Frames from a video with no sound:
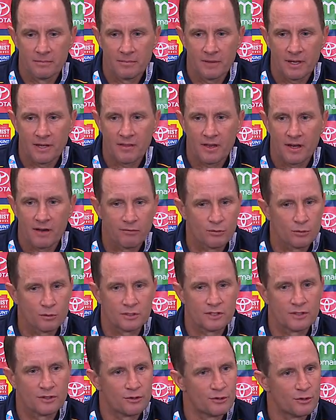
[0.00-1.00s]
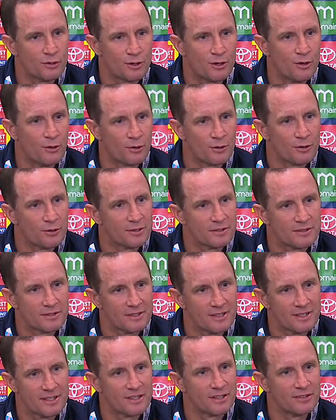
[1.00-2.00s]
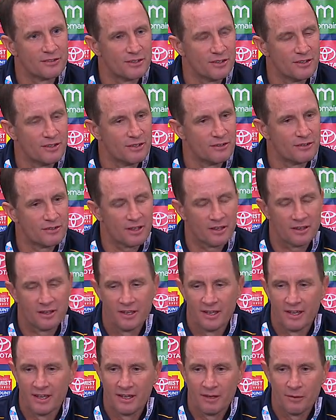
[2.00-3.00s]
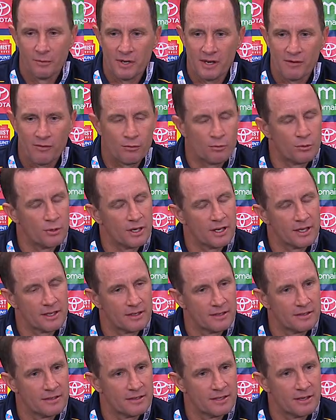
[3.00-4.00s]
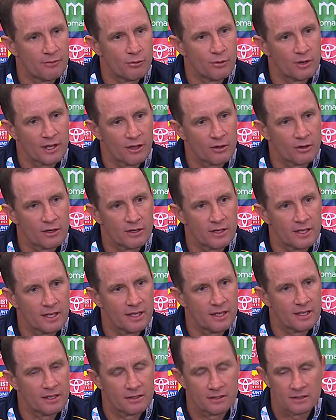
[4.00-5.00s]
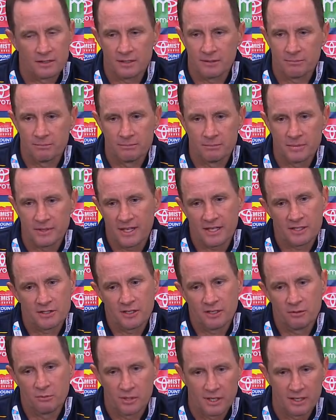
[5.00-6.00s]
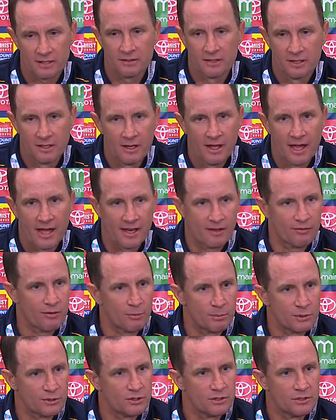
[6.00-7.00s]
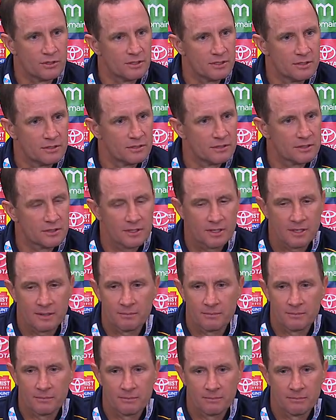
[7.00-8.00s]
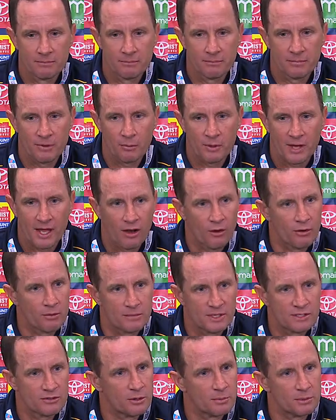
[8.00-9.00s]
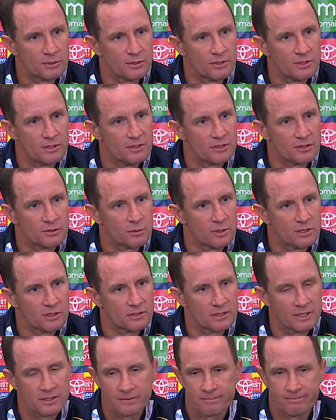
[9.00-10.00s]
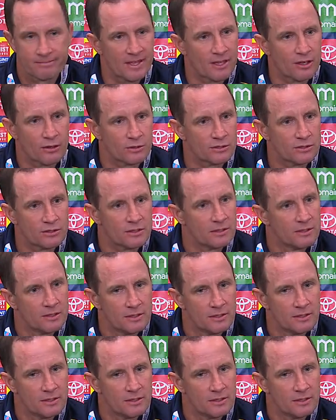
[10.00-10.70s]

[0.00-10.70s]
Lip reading: And then unfortunately in the third quarter it continued, so we never really got into gear. But that said, we had enough opportunities. But we had a lot of missed opportunities as well, and that cost you.